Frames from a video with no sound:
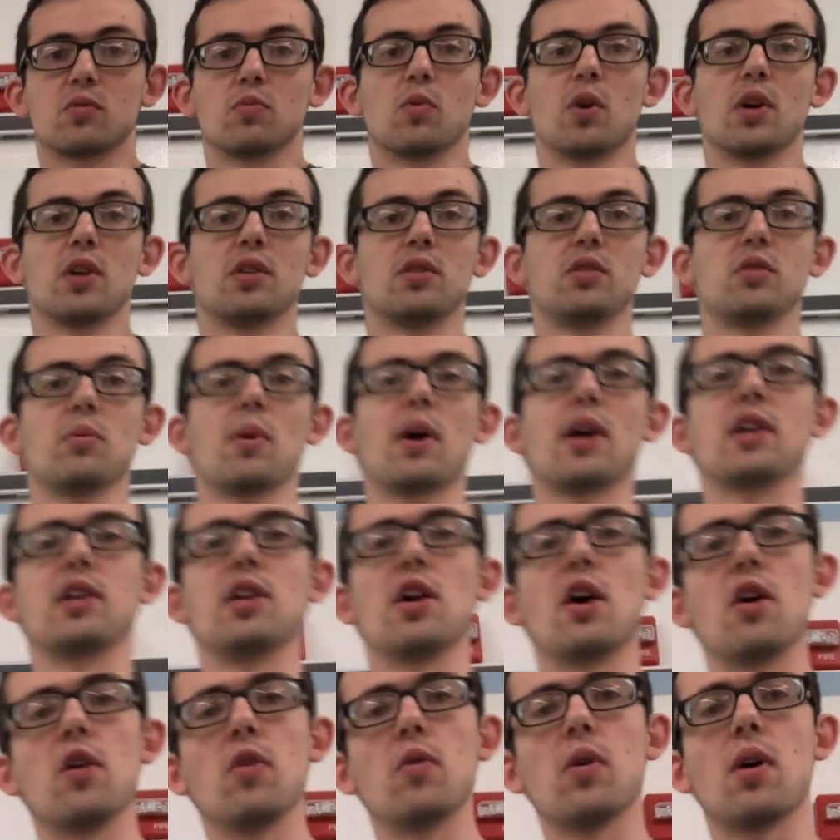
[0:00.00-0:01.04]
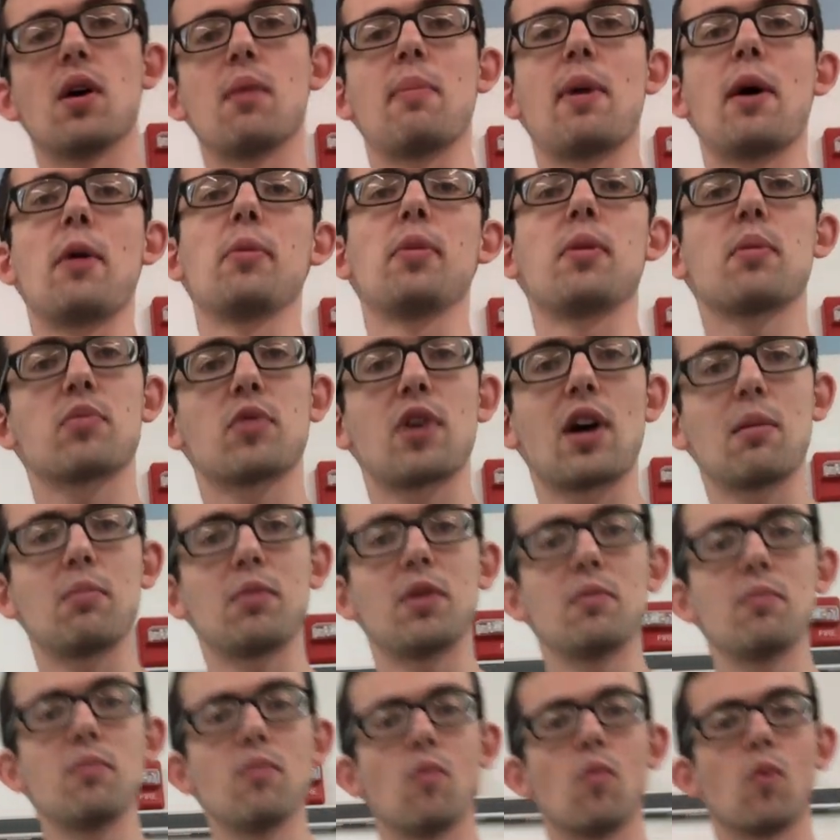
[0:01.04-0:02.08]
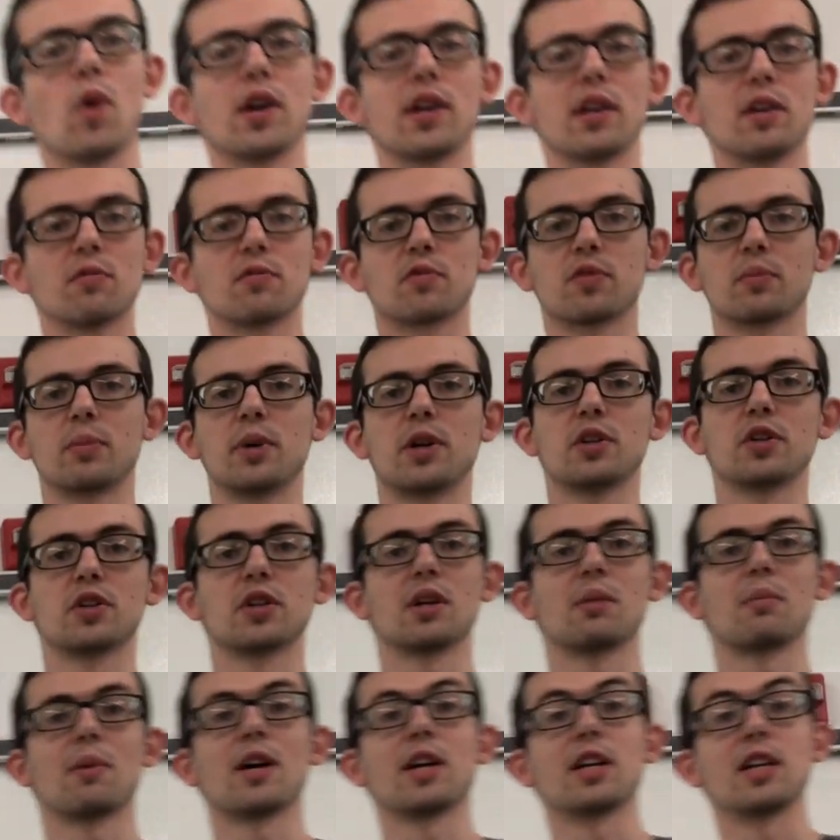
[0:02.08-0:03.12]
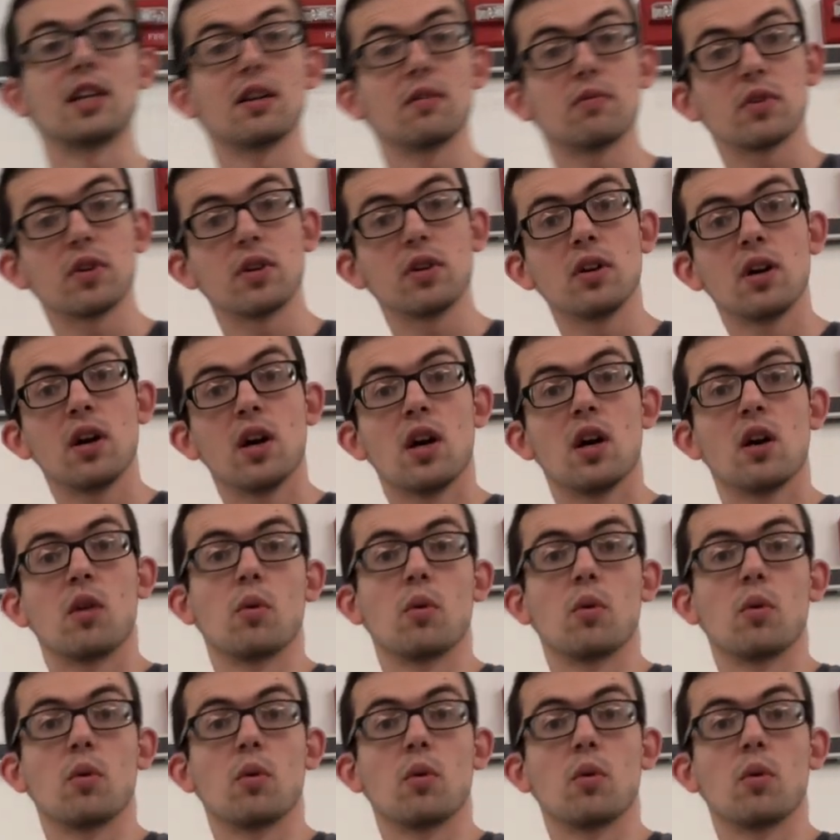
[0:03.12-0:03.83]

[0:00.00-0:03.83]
what do I know about the problem? What information am I given?